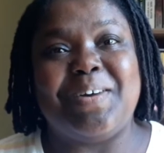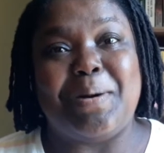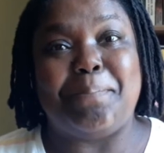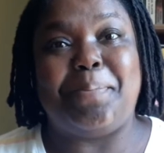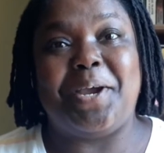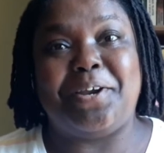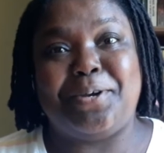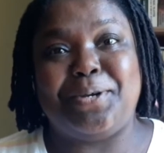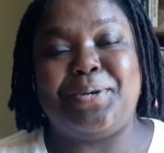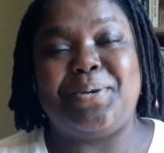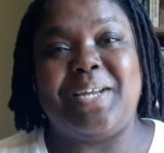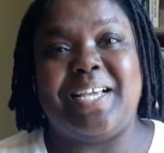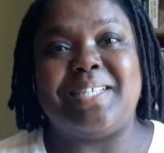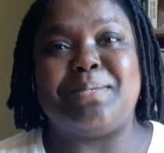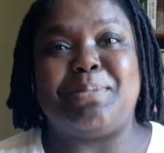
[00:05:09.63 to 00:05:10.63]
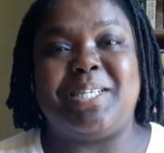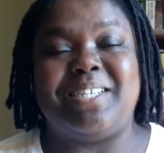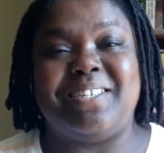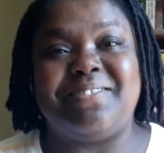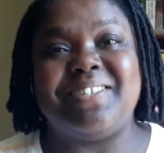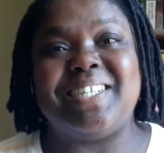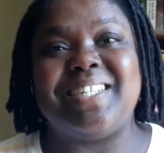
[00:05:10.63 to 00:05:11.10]
compared to today's
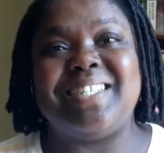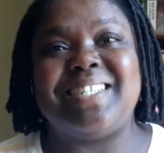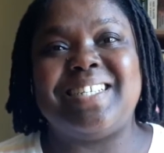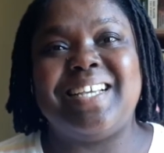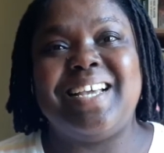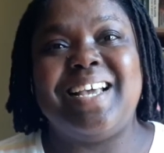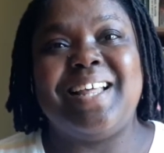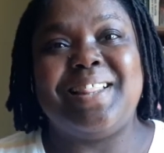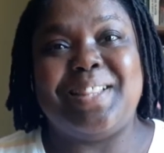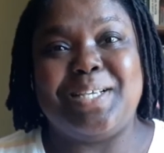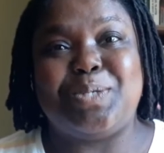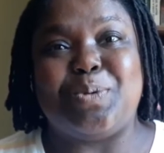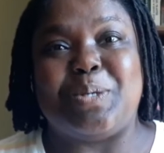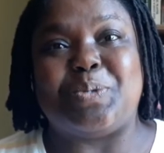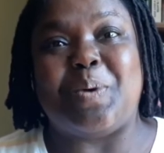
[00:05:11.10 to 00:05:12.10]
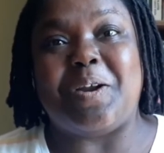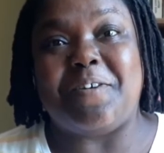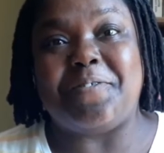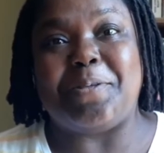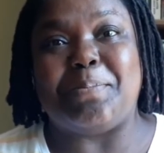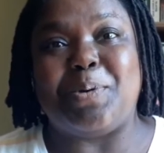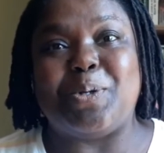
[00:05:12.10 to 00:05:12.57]
materials, this was one
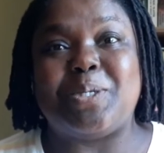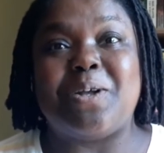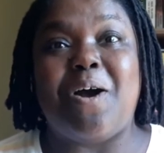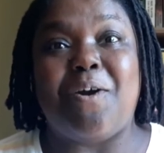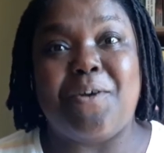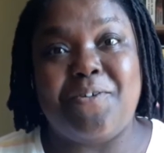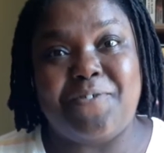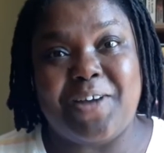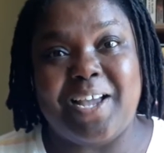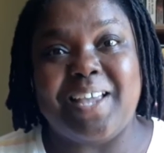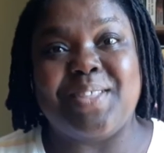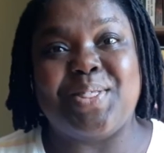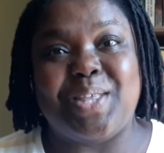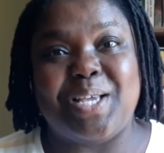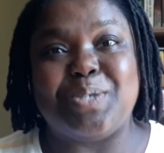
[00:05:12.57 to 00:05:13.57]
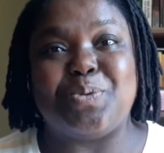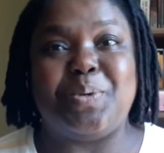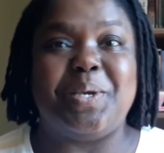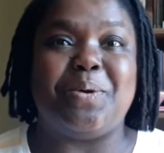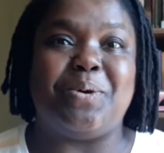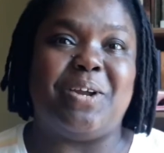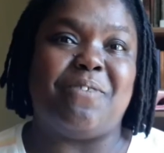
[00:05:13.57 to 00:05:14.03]
of the most horrifying things
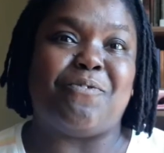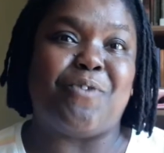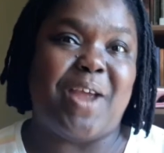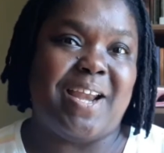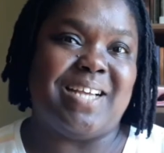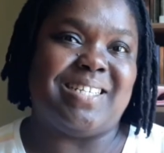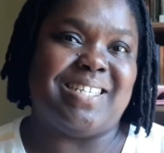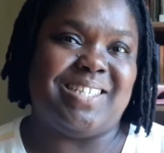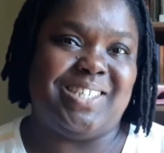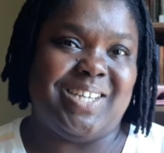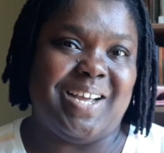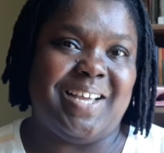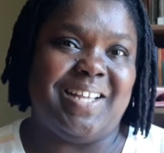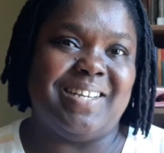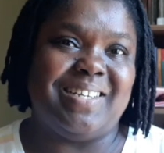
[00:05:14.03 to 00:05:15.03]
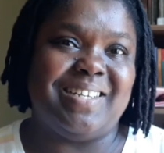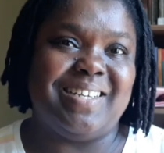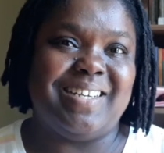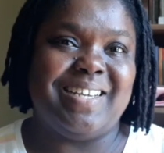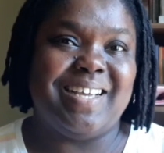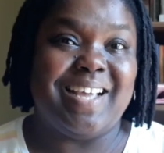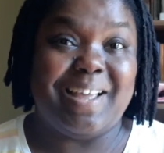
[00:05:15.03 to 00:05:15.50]
we could have read as a child.
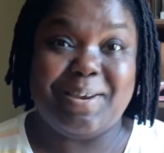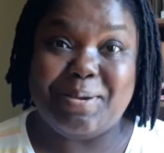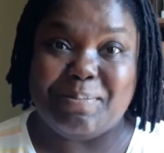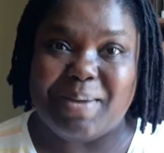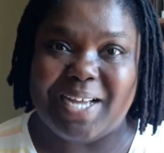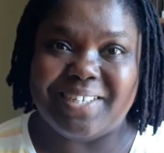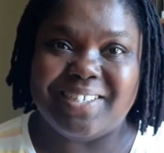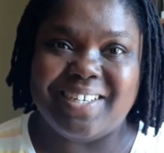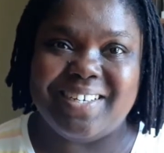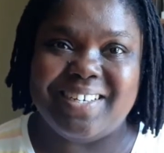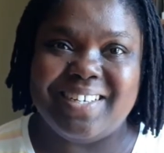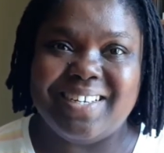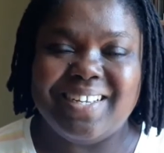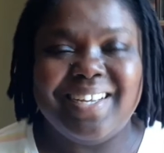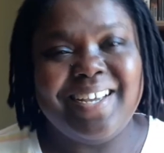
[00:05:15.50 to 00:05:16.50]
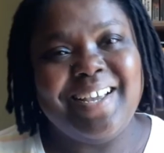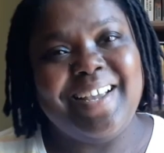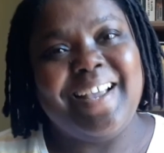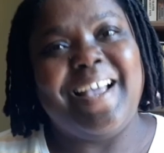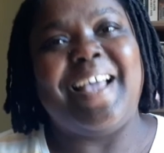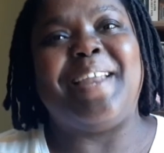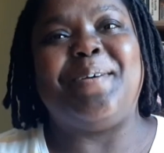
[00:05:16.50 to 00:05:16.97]
Can you imagine?
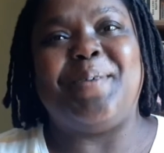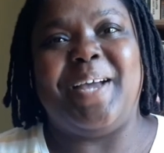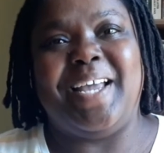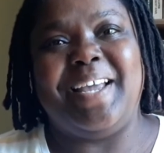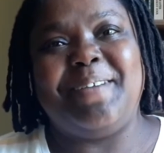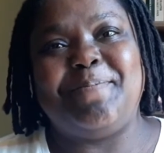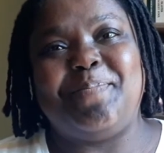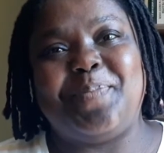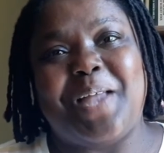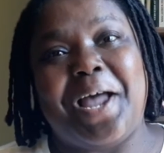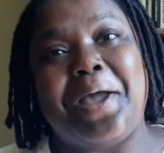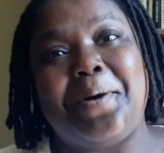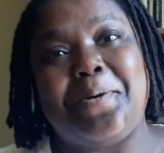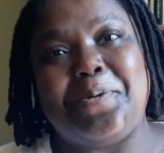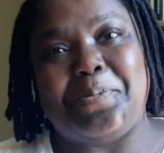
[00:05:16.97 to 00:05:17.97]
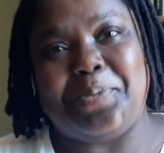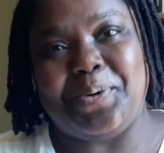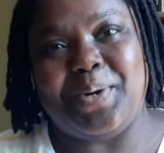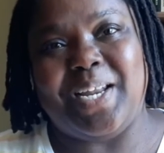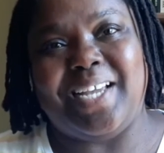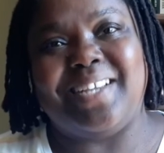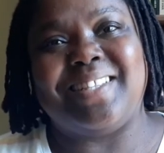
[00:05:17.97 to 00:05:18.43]
Anyway, I hope you
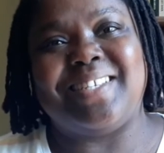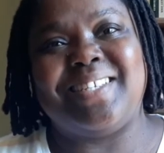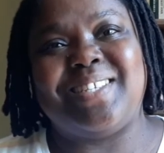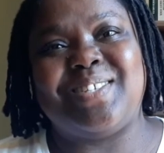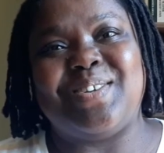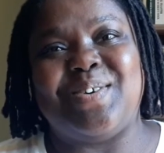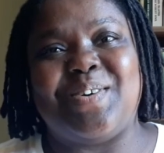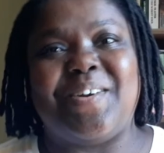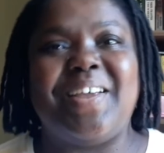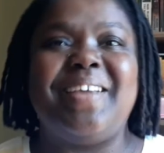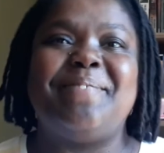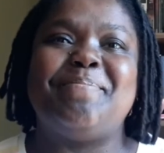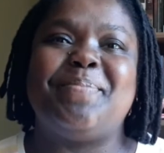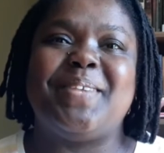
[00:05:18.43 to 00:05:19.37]
liked this story.